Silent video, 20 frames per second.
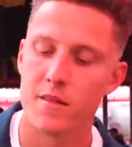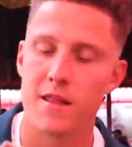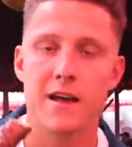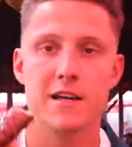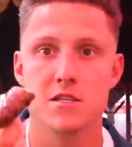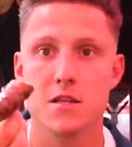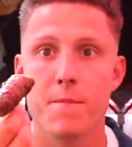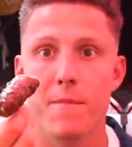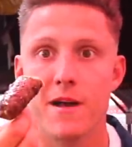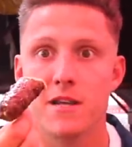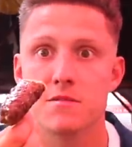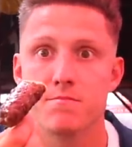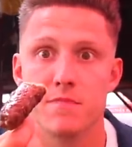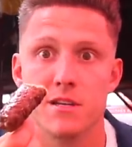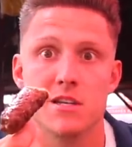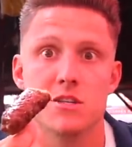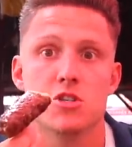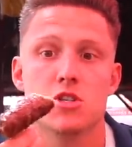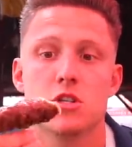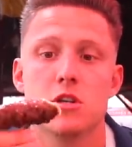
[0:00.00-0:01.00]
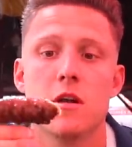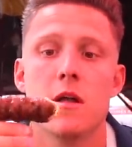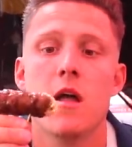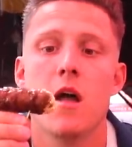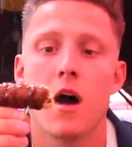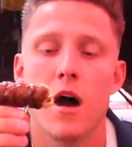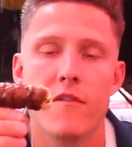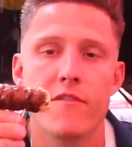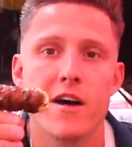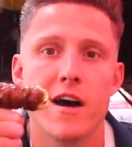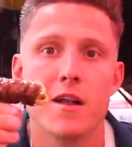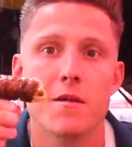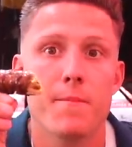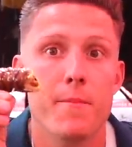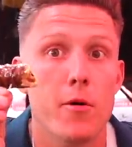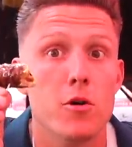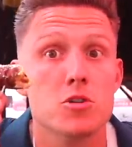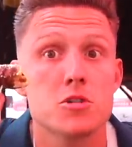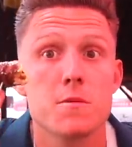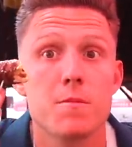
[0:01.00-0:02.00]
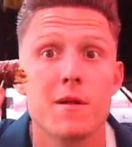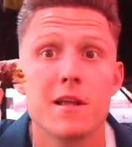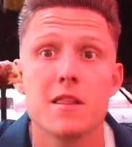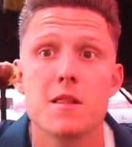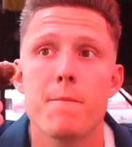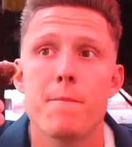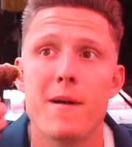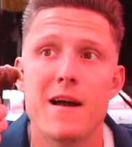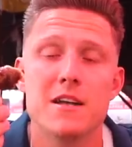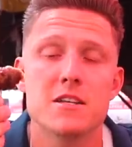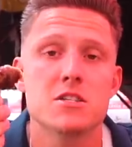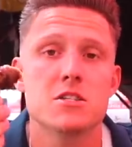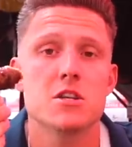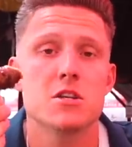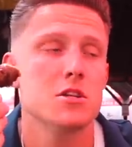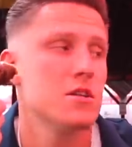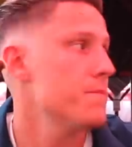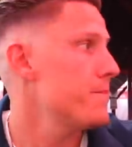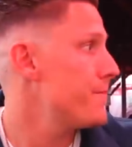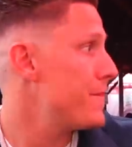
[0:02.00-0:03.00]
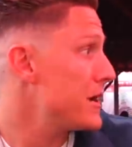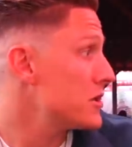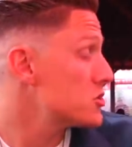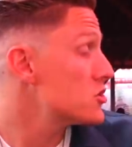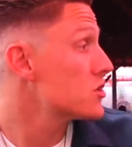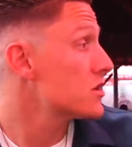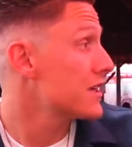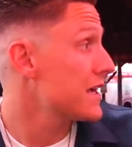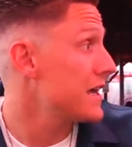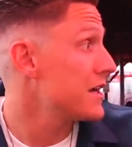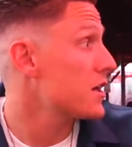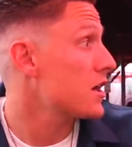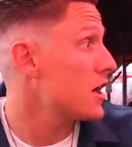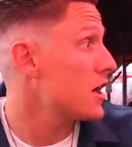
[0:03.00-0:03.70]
That is the best Mici I've had. Possibly the best. Best you can get in the